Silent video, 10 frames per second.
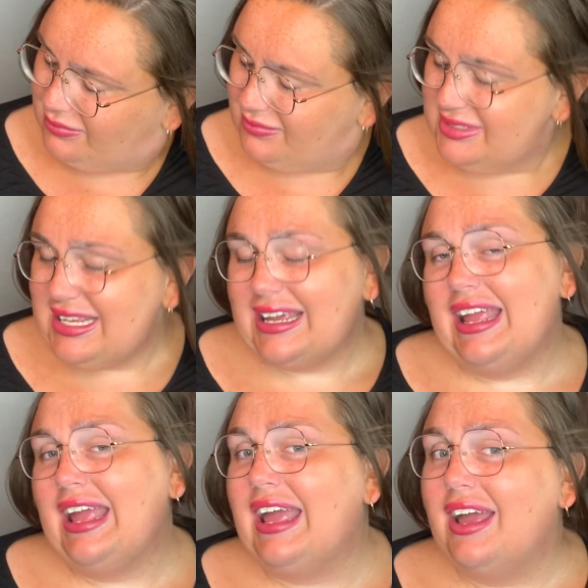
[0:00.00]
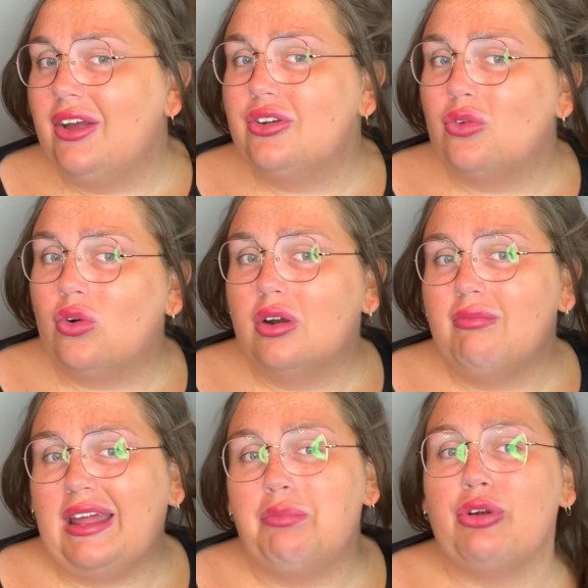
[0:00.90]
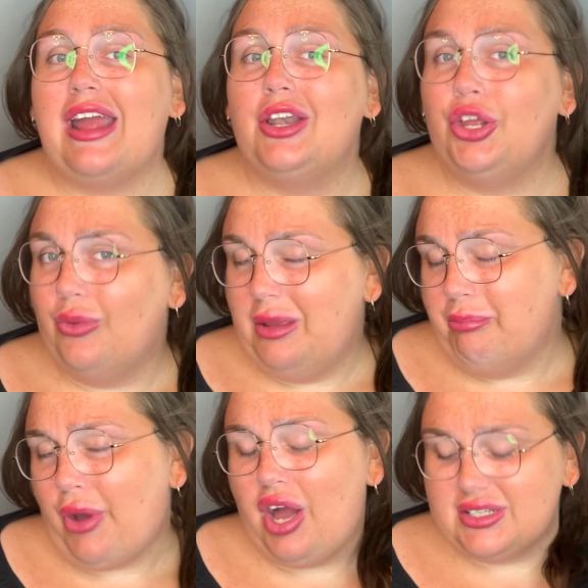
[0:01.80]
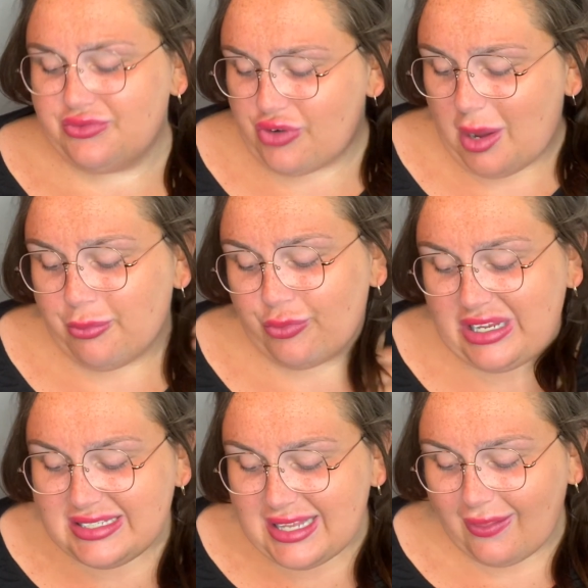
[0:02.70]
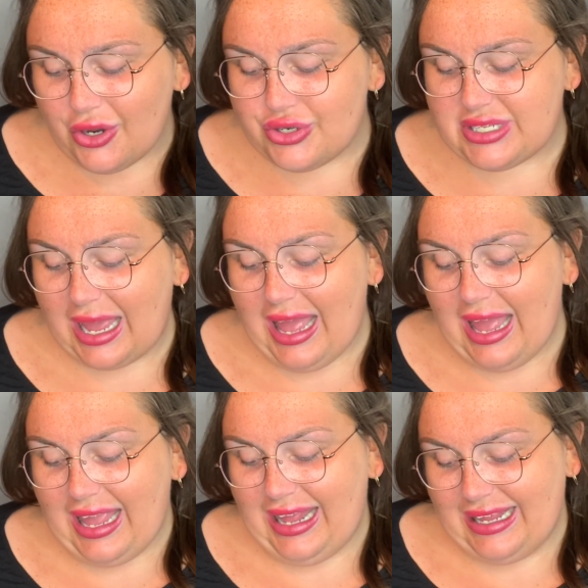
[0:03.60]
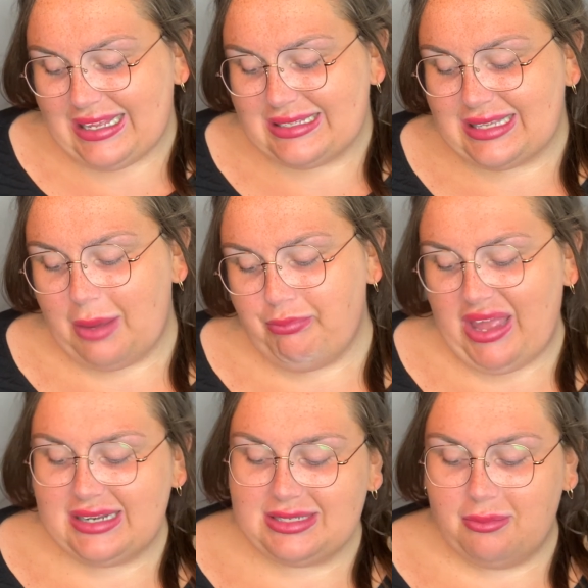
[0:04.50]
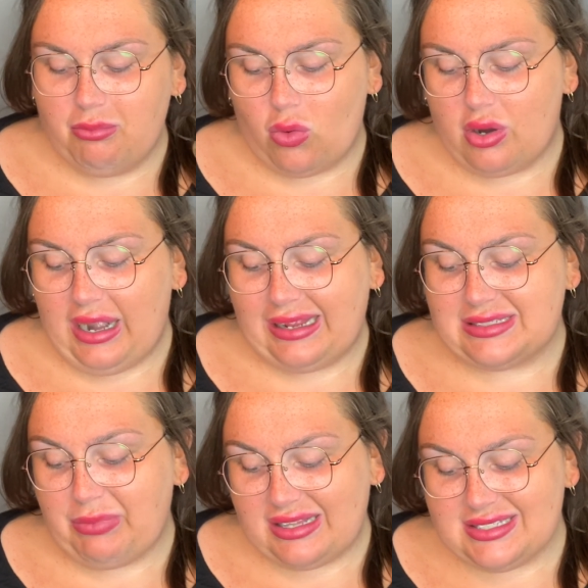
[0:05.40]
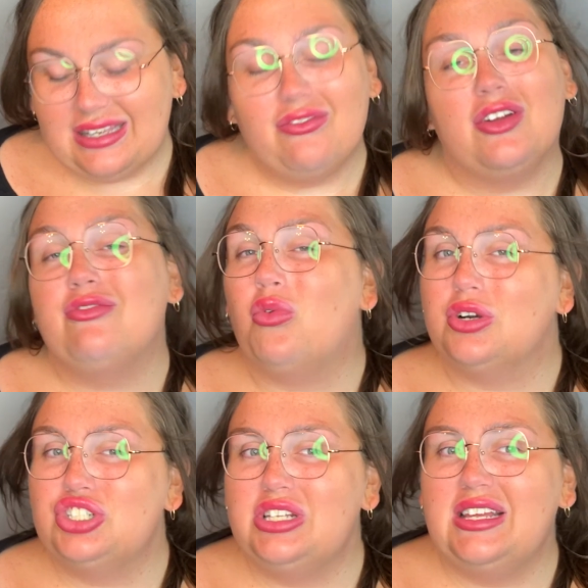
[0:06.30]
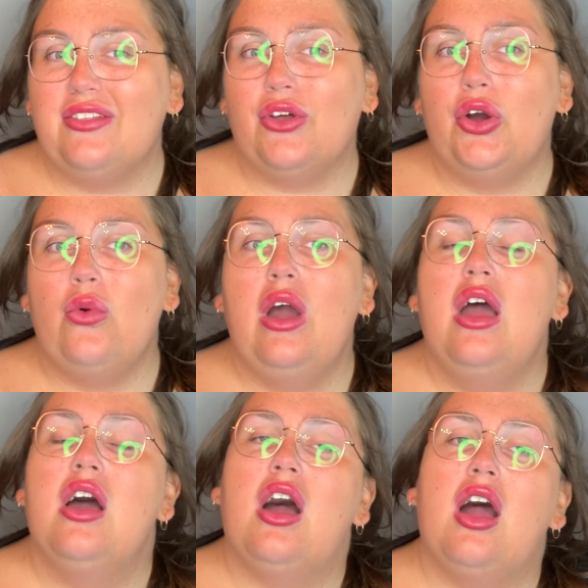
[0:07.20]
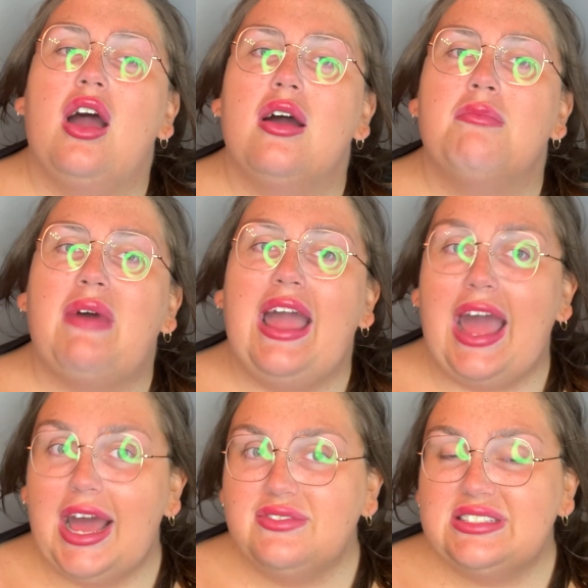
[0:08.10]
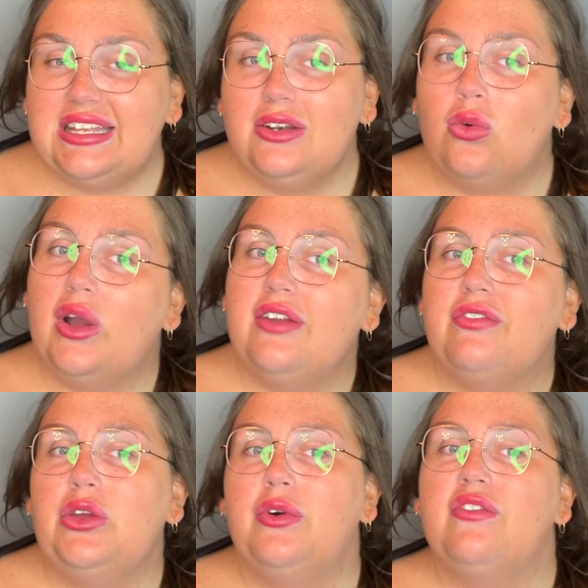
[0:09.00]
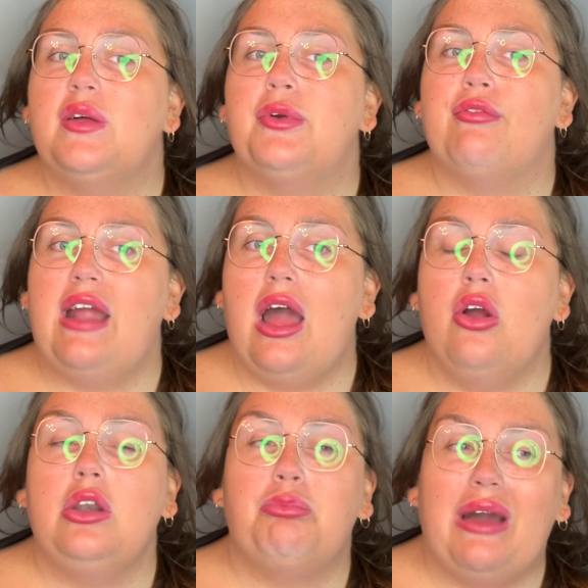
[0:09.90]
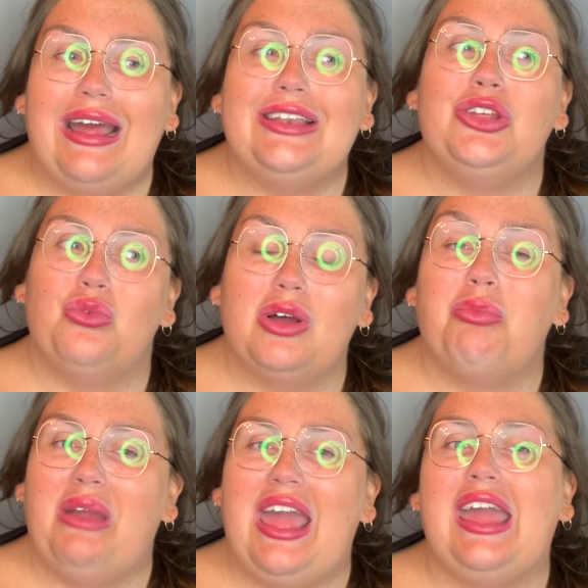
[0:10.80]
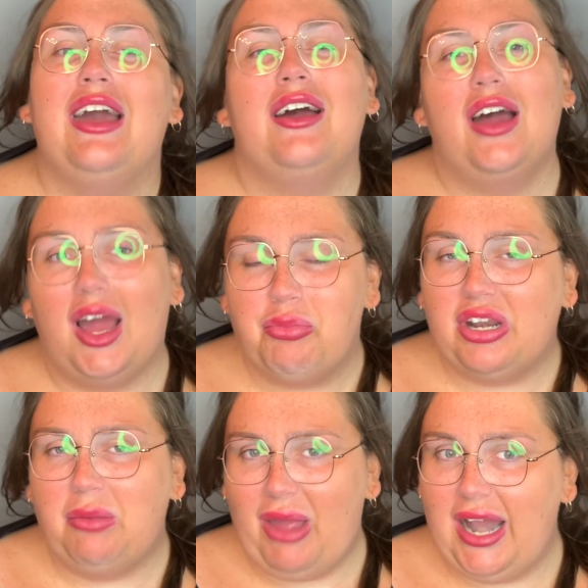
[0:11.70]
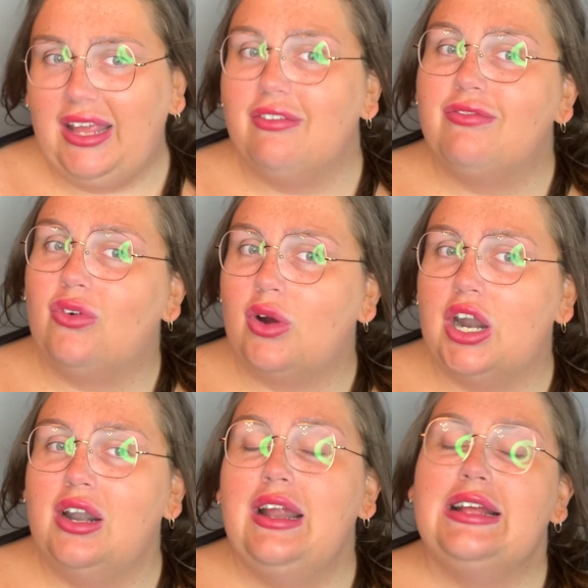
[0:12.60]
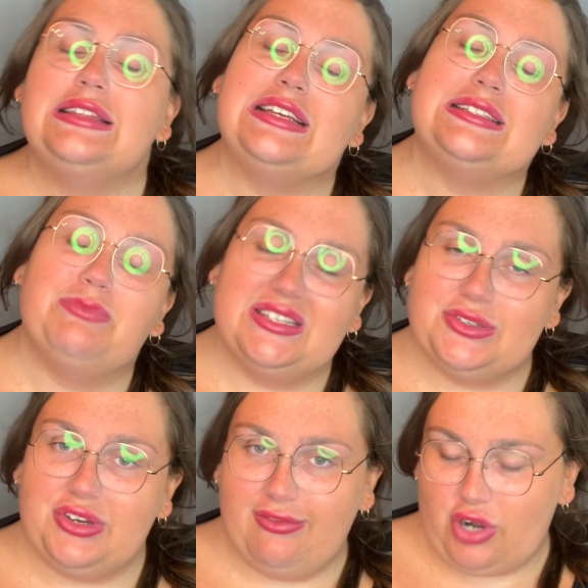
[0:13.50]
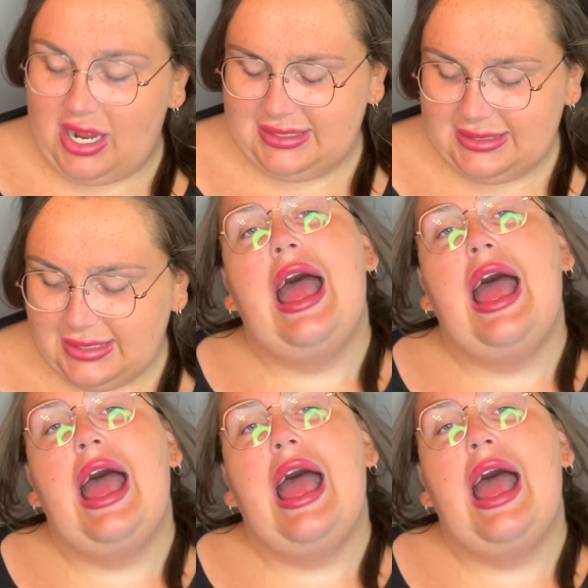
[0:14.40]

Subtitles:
secondhand or like brand new in box from resellers. It is a bit more expensive, unfortunately, though. I have seen quite a few of them around, but you will pay a pretty penny for this Mystery Frost.